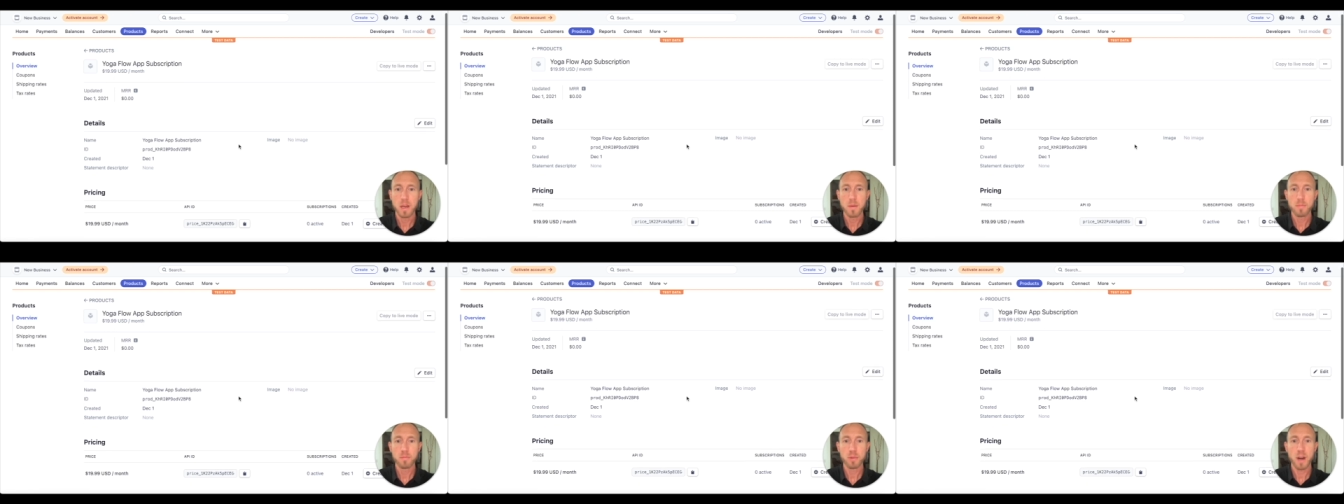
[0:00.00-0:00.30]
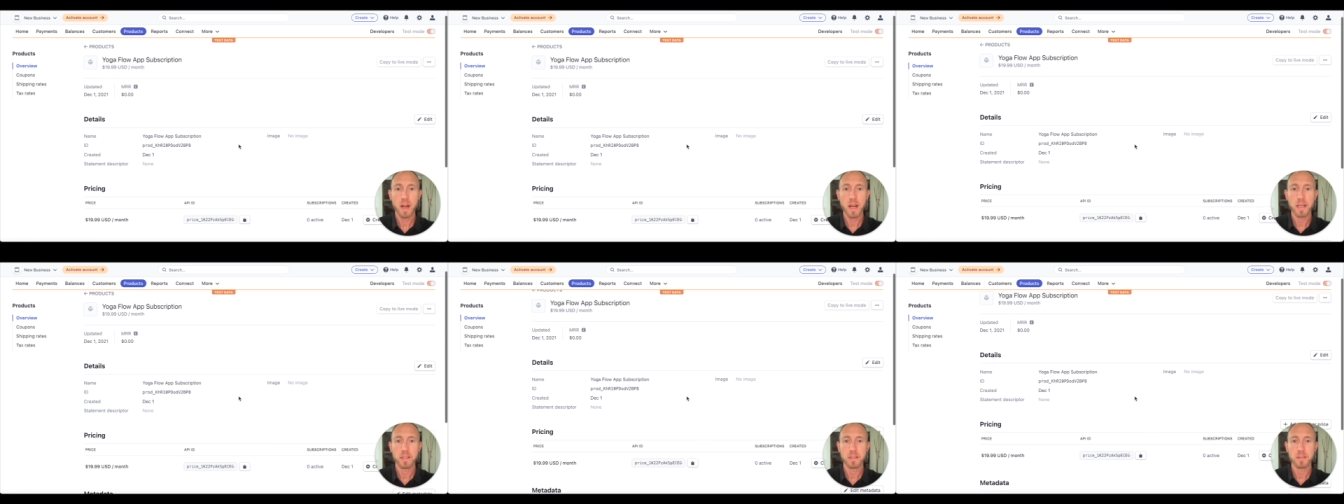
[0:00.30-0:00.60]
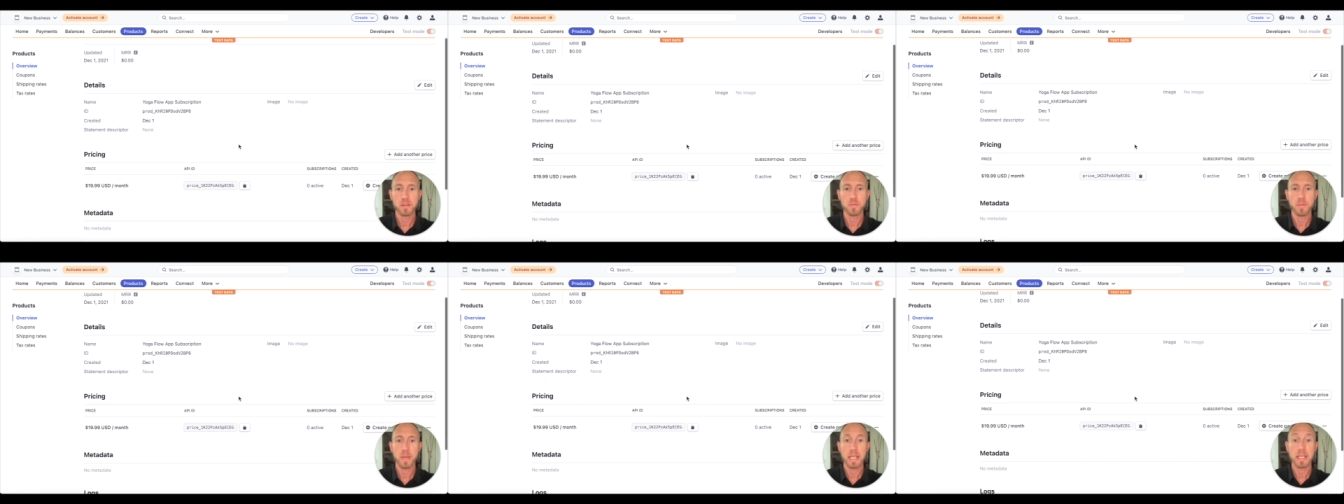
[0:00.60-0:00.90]
prior
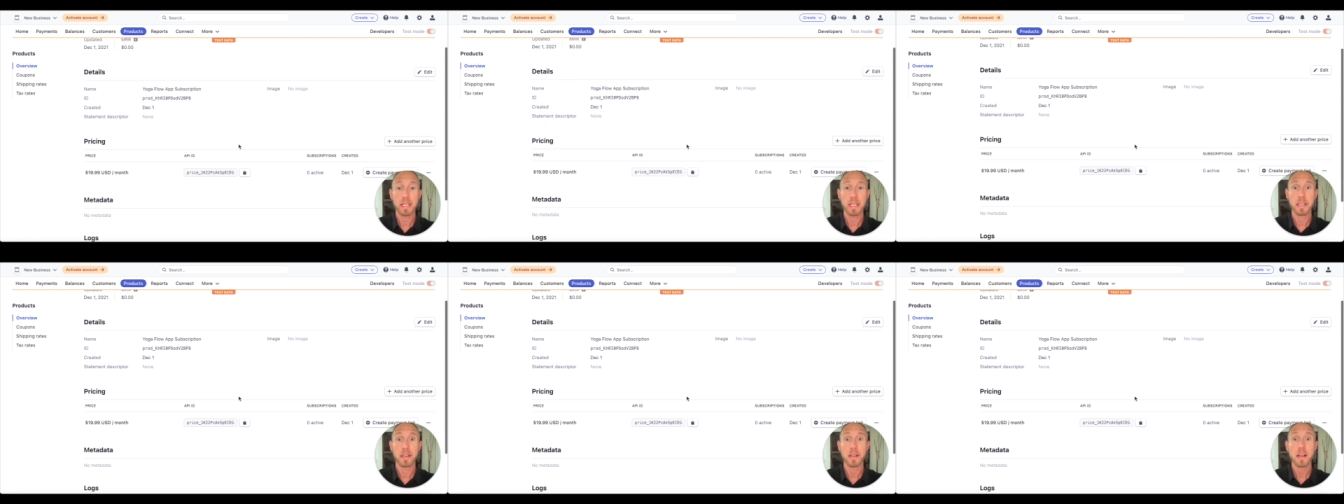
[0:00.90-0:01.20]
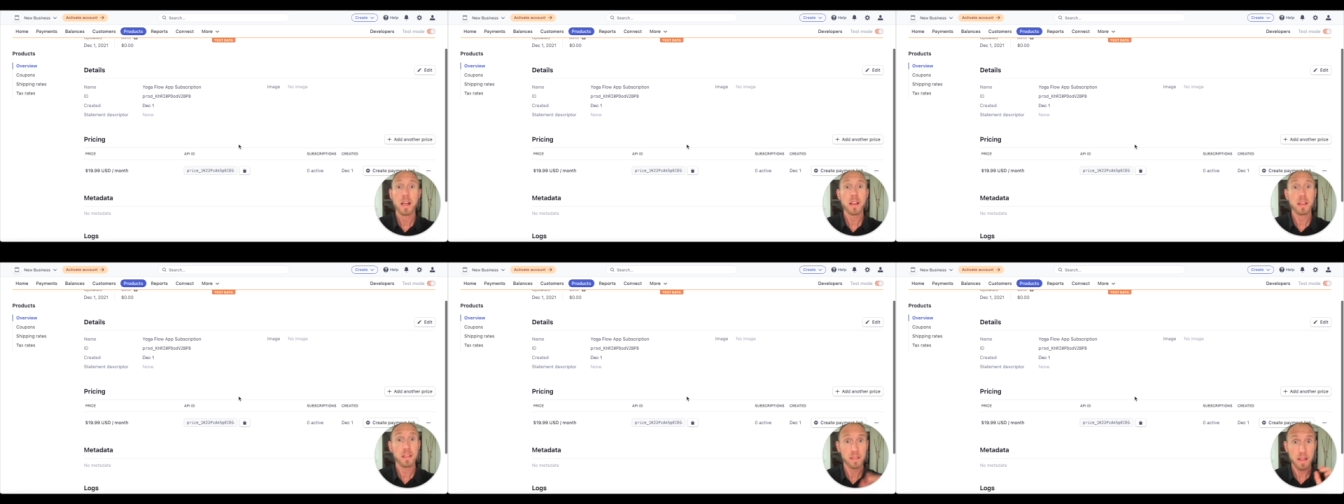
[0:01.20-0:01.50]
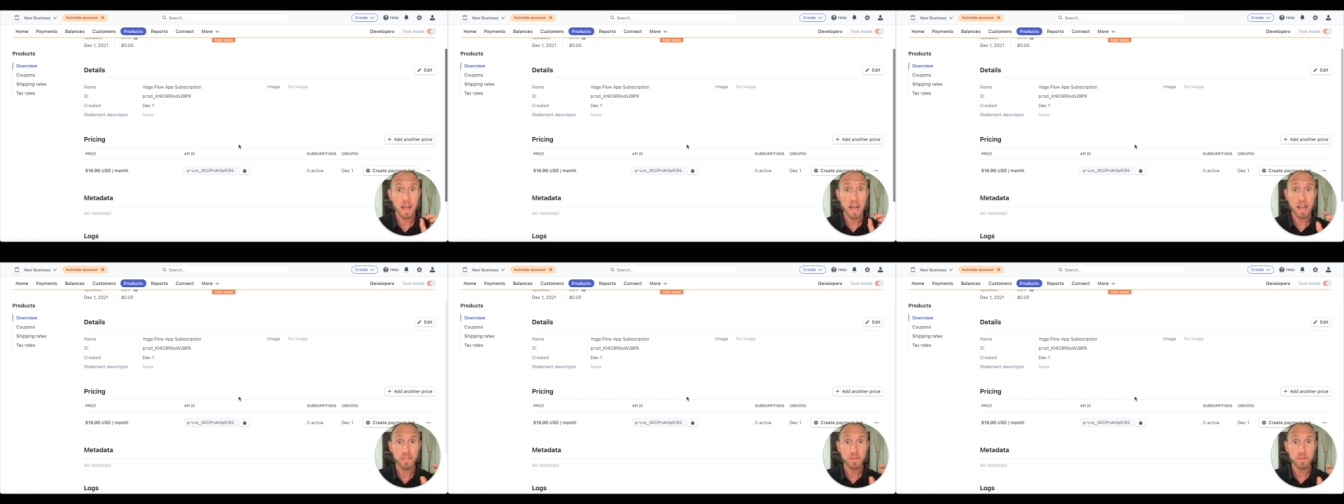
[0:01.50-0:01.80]
to making
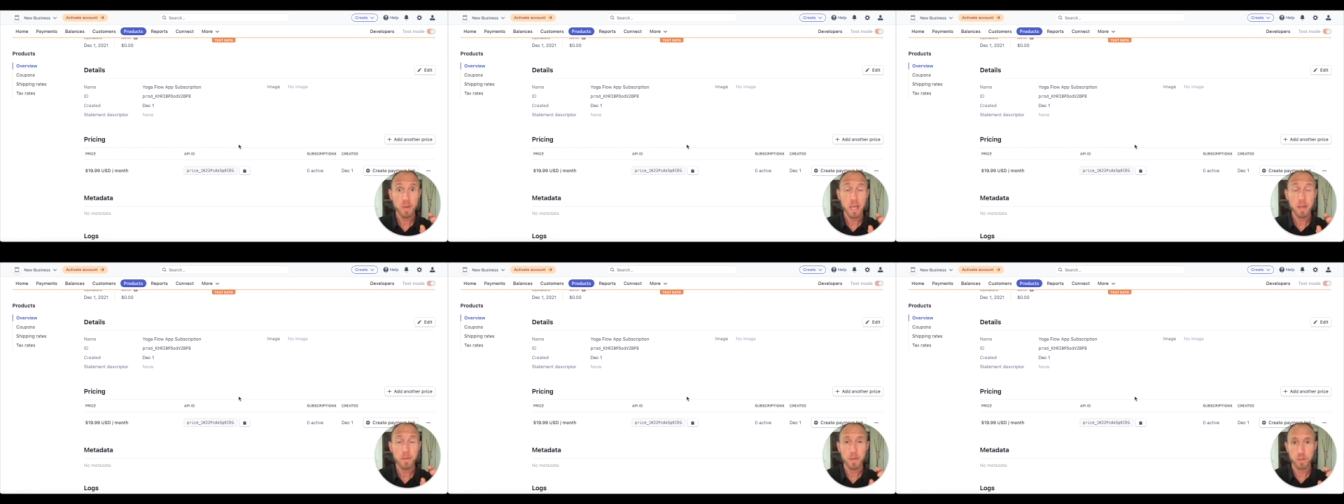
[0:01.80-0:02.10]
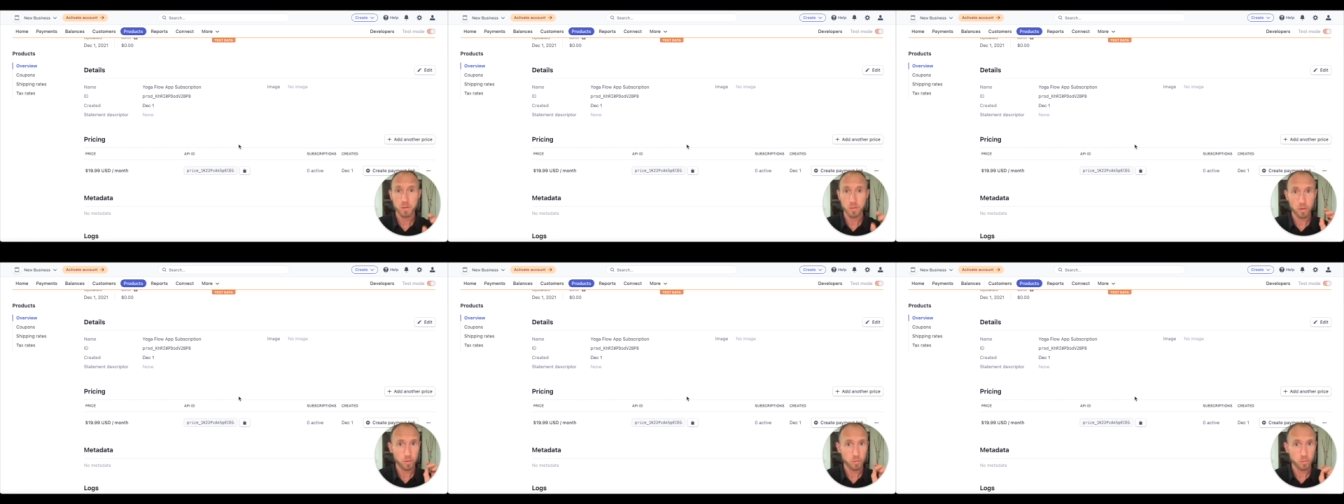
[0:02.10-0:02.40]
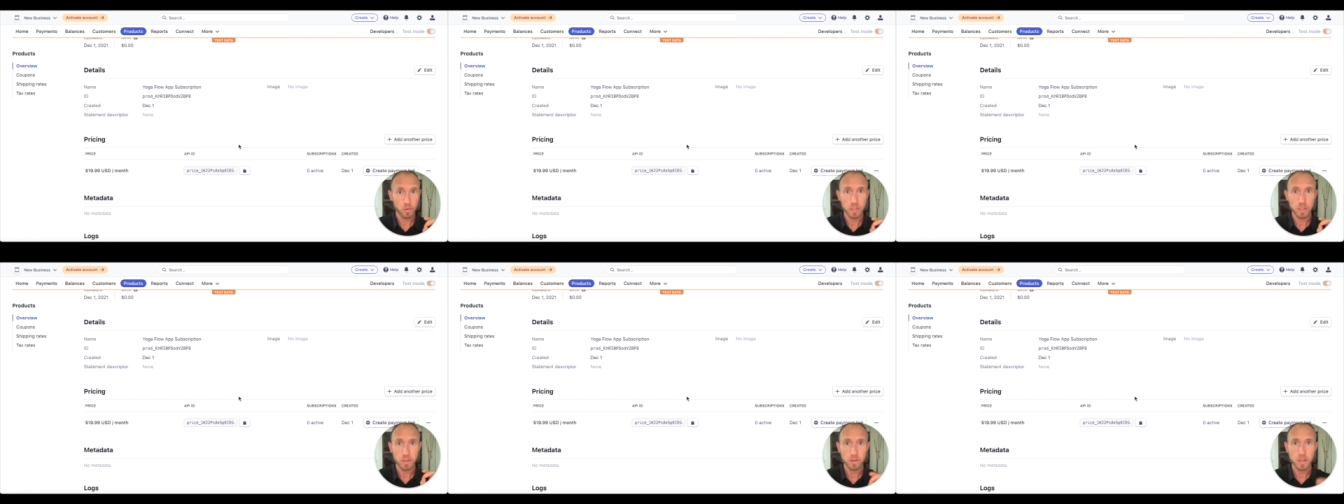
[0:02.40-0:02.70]
live payments with
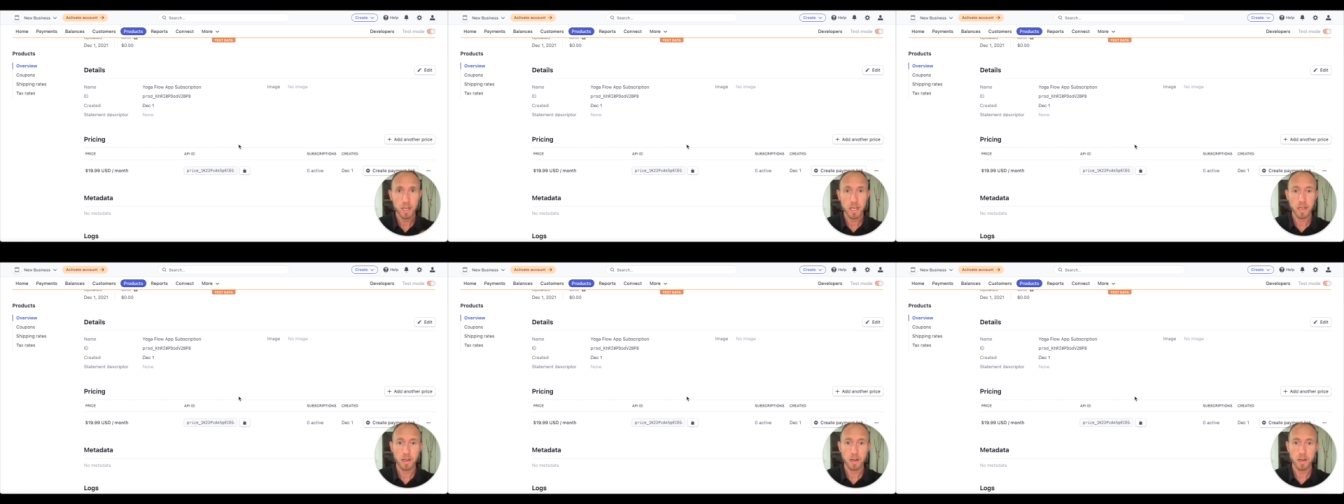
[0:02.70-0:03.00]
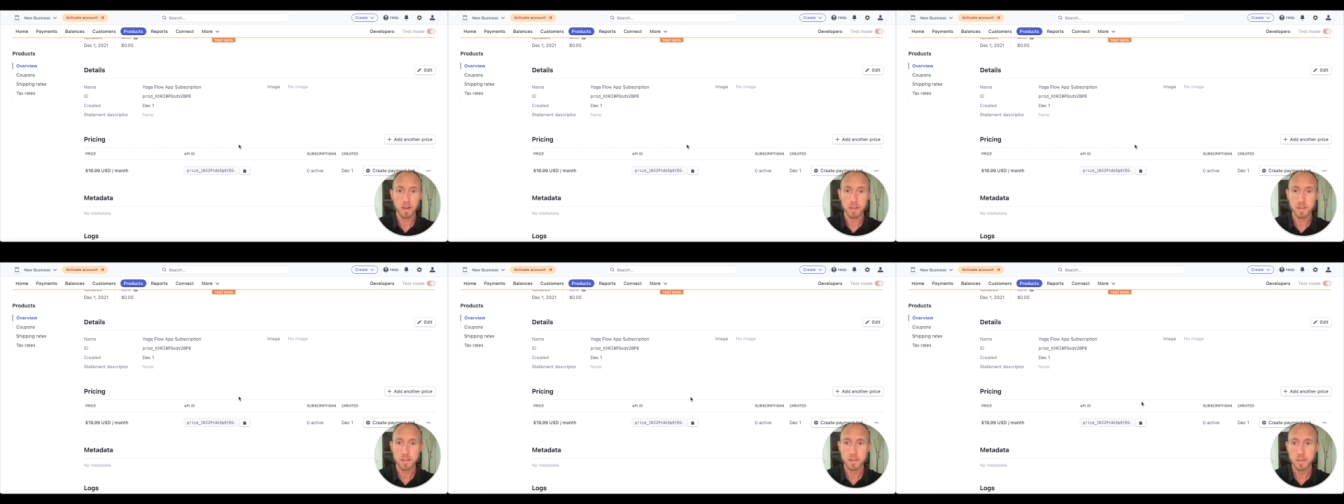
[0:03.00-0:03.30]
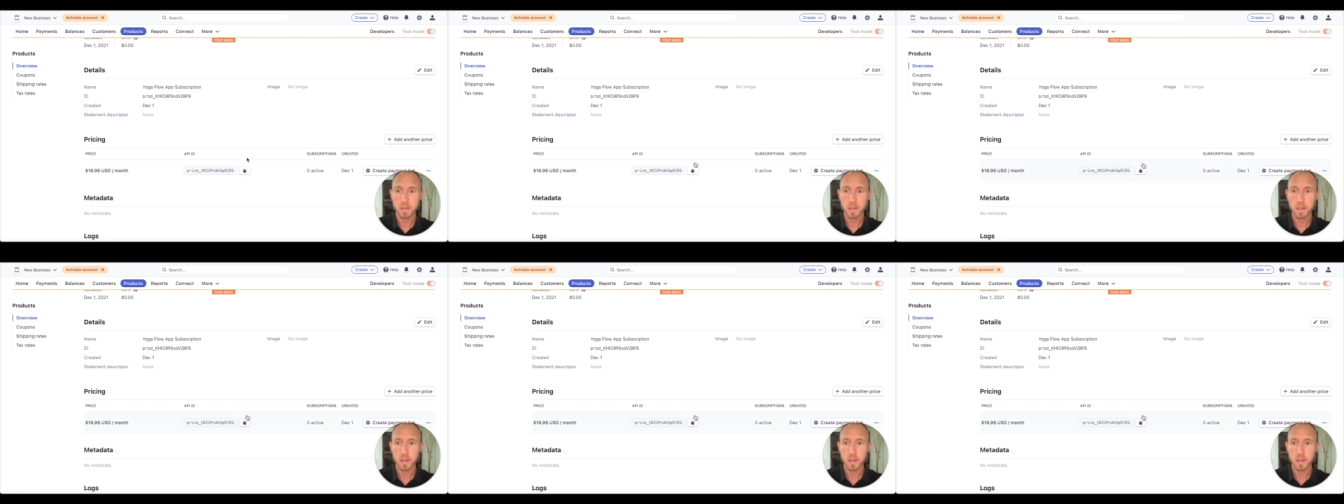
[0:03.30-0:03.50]
real credit cards.